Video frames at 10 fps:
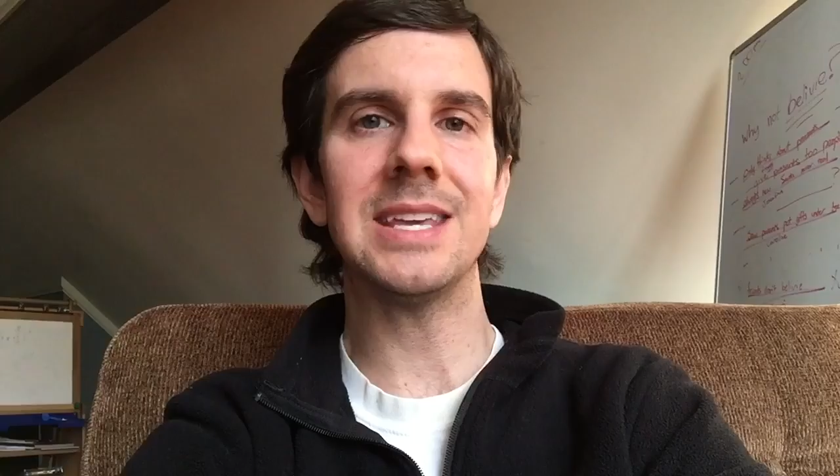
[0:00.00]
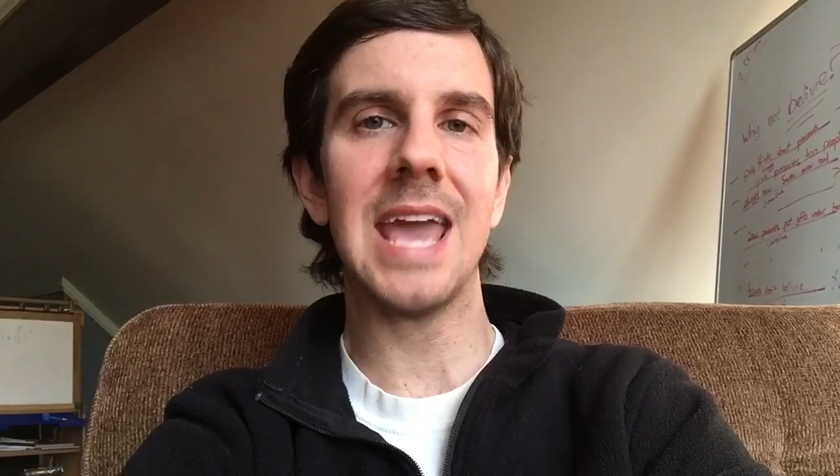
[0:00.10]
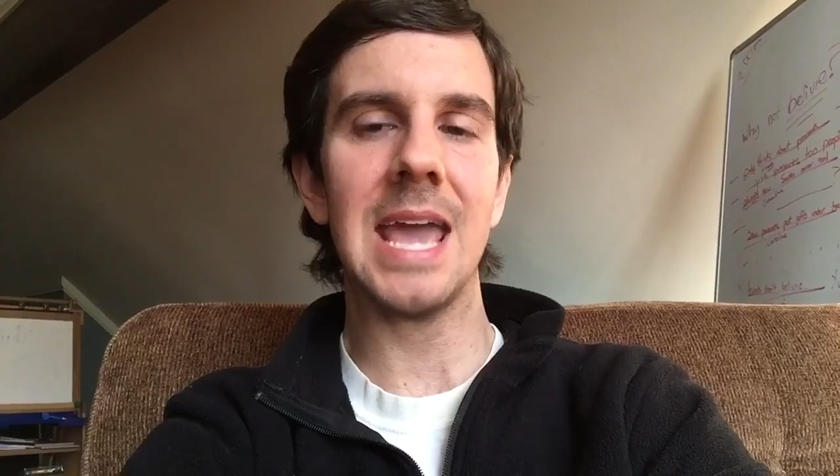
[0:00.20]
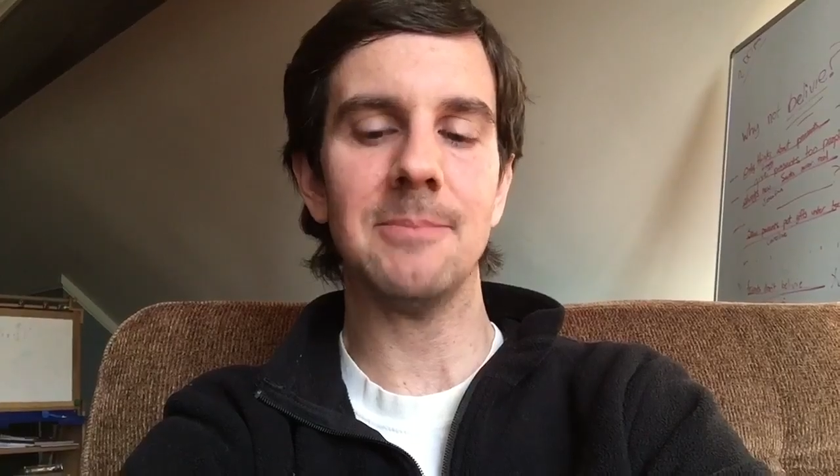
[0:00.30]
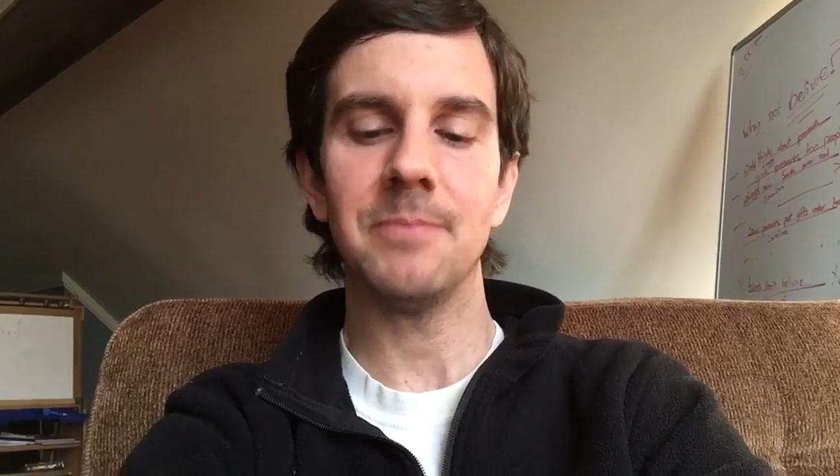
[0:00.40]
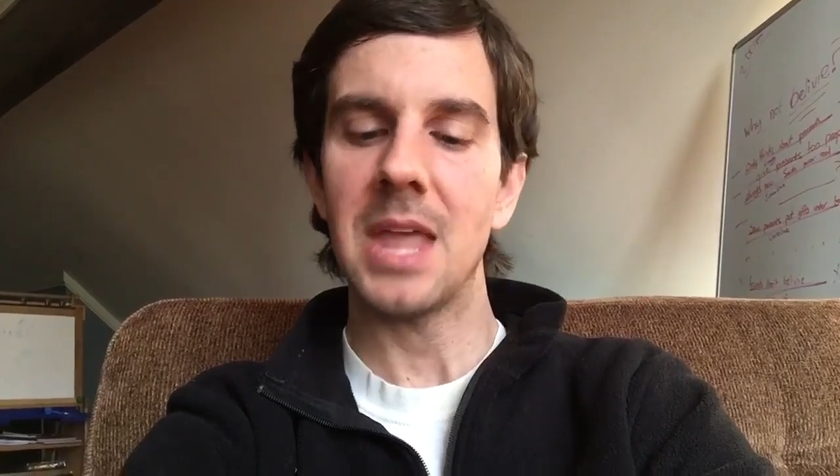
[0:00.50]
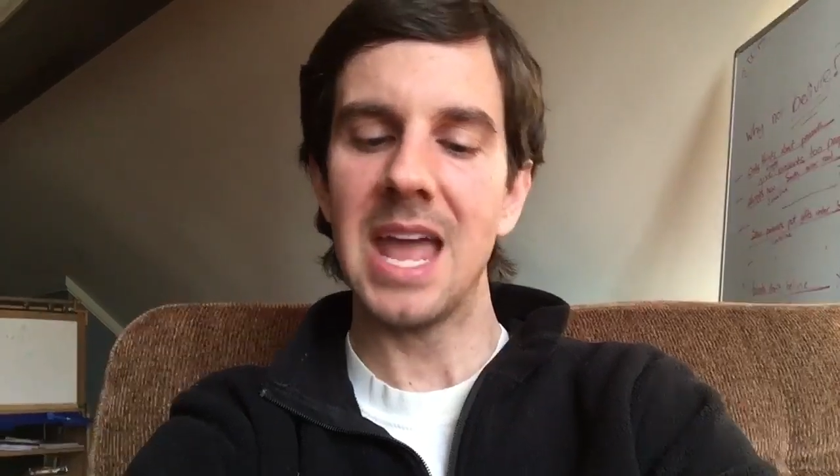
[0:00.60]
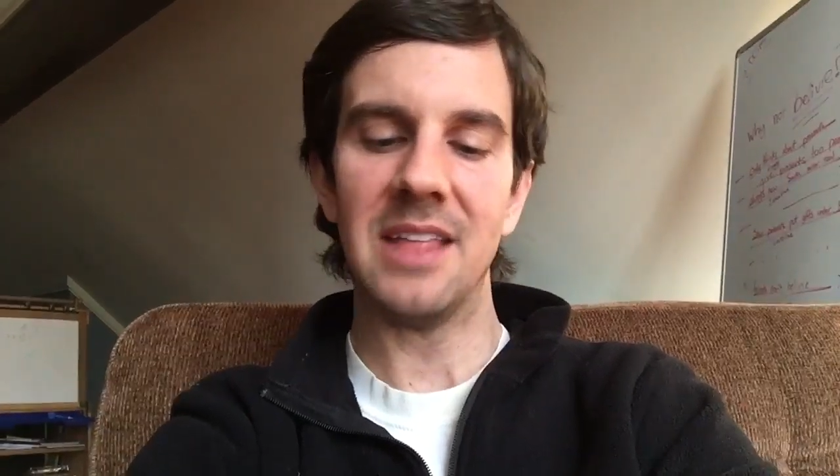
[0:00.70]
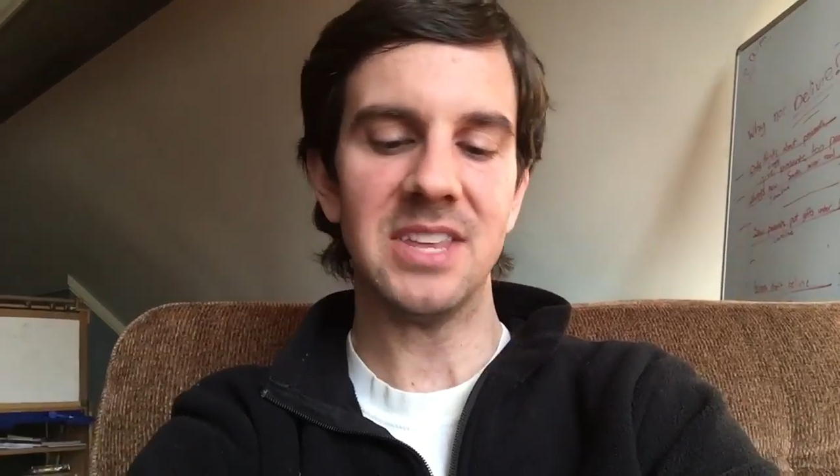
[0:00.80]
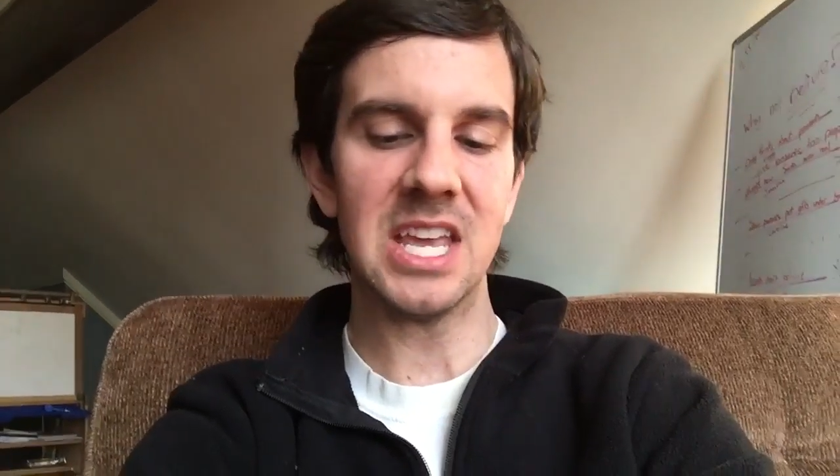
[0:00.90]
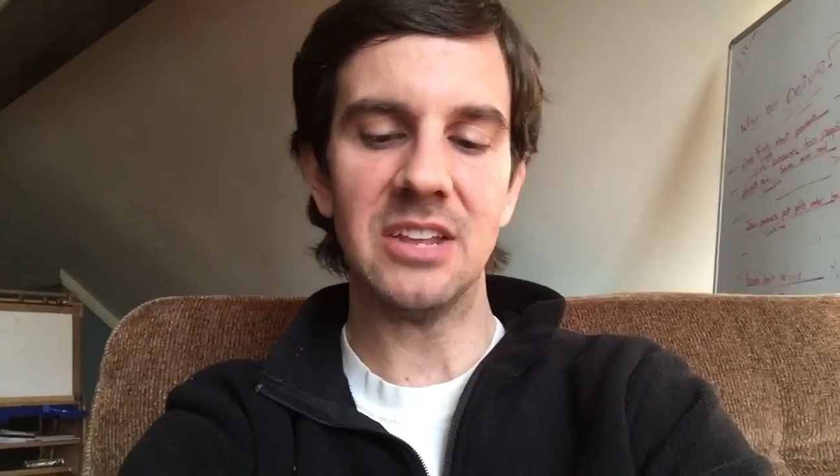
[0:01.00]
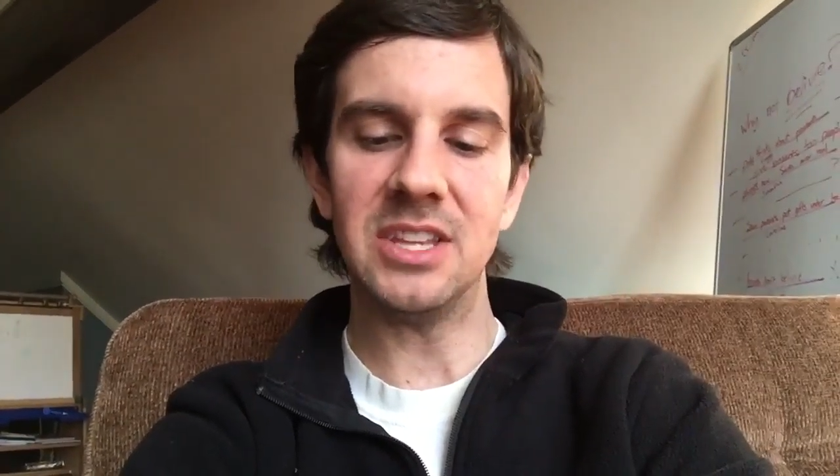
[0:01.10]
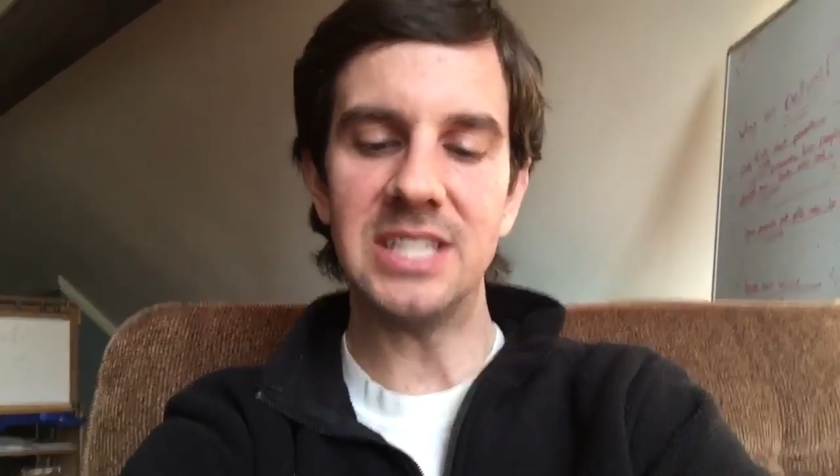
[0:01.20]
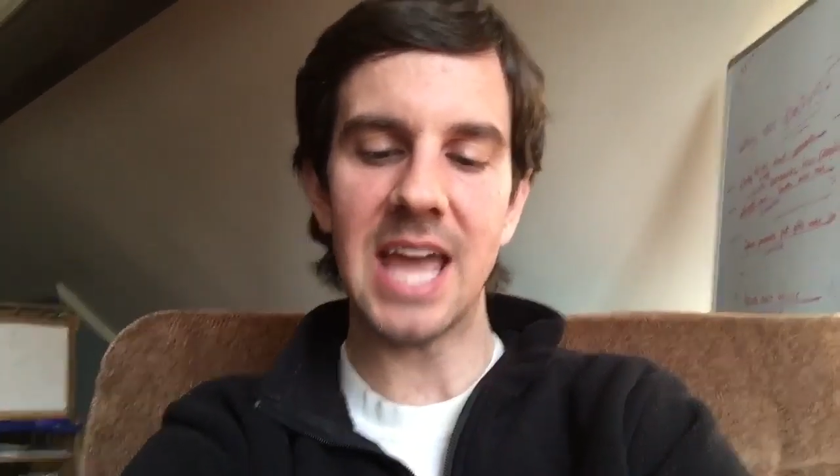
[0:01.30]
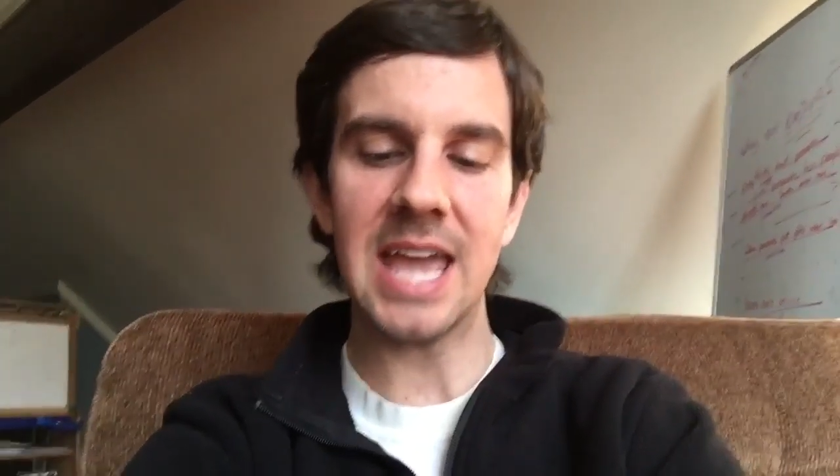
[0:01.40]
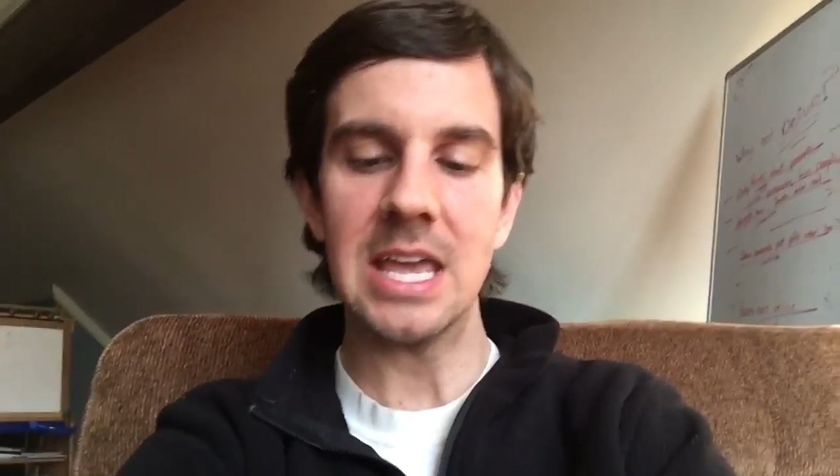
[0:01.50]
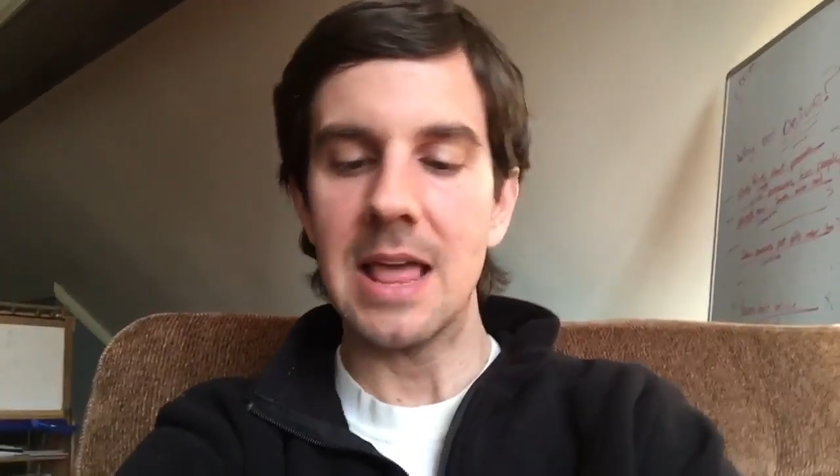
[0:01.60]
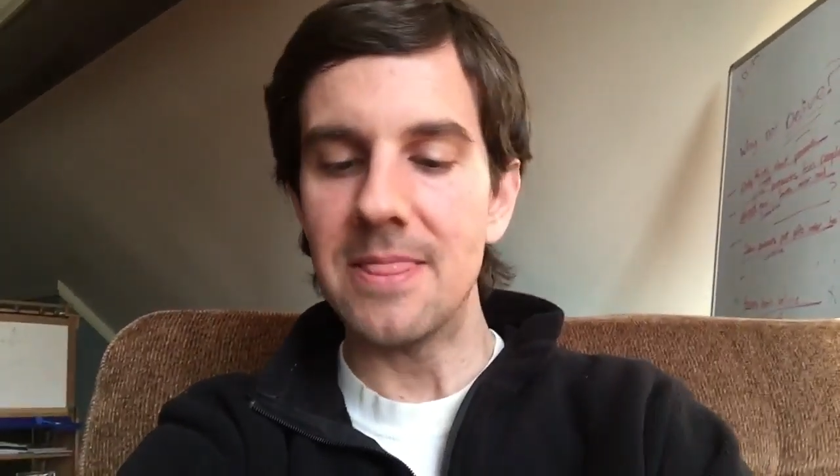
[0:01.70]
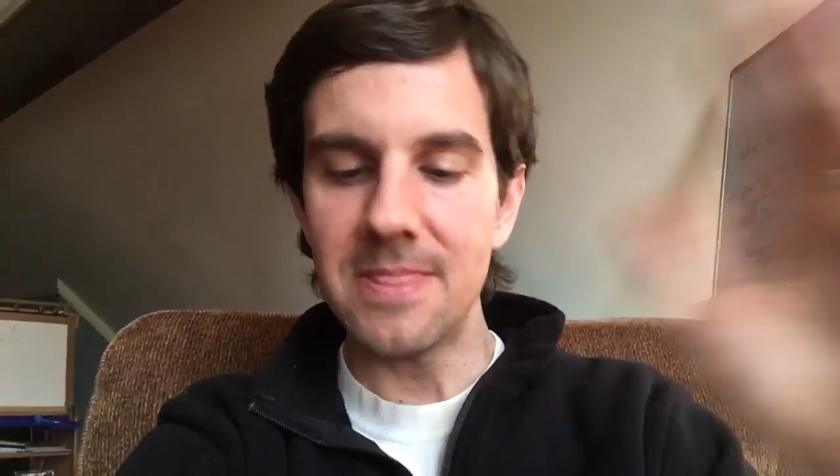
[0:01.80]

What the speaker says: game. And at the end of the day,